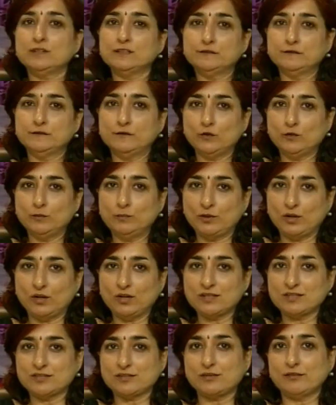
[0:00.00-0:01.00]
the 4
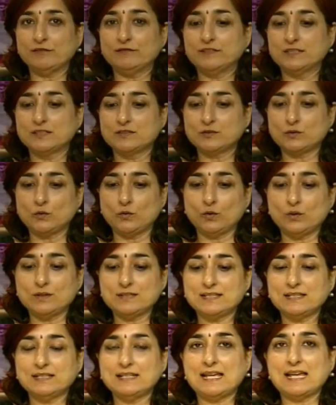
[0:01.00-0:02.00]
blocks of this
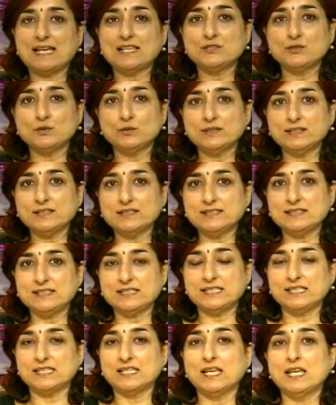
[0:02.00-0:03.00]
course, and as you can
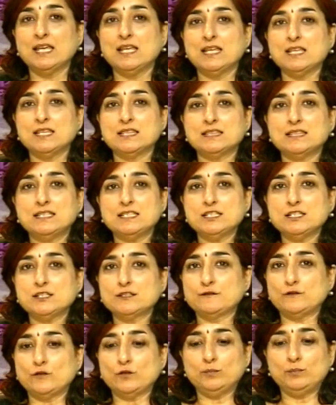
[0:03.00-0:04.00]
see,
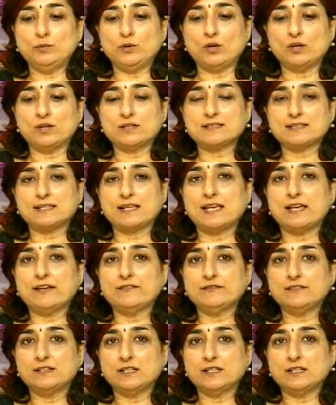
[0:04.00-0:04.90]
these 4 blocks have